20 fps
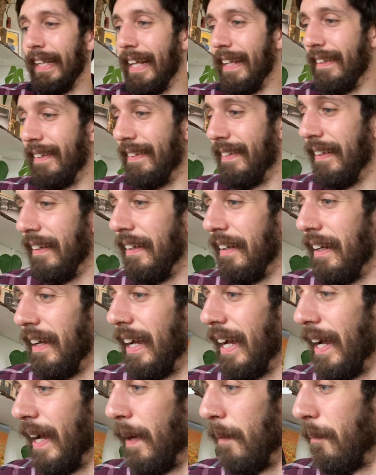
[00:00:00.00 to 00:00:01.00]
that's
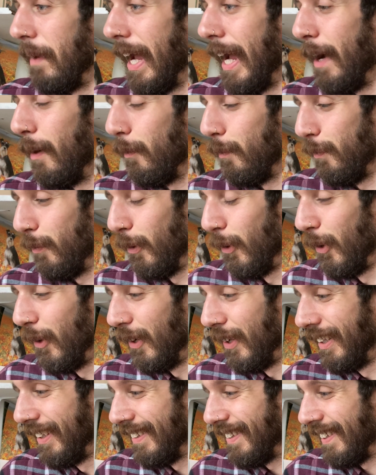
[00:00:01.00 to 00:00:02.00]

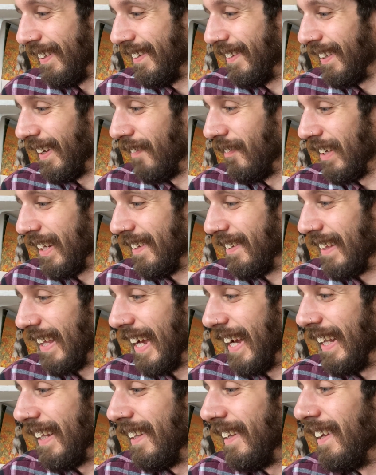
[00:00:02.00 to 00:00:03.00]
helpful to some
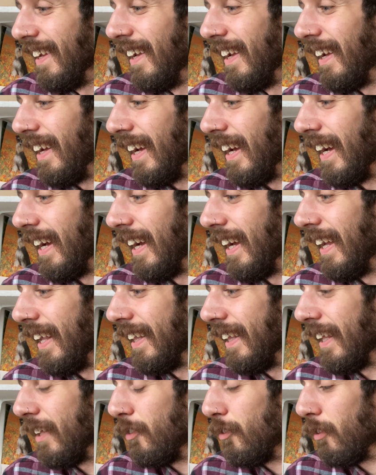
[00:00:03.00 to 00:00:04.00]
extent.
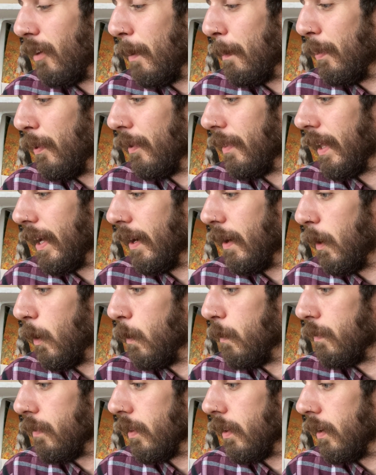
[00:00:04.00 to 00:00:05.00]
Let's try and put that
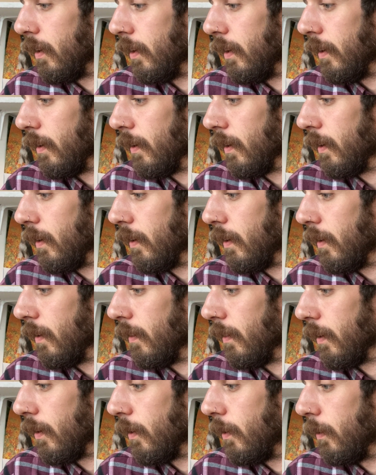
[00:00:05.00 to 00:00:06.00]
over the
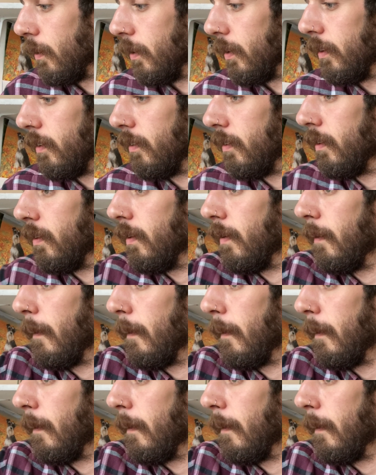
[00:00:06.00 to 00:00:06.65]
chords.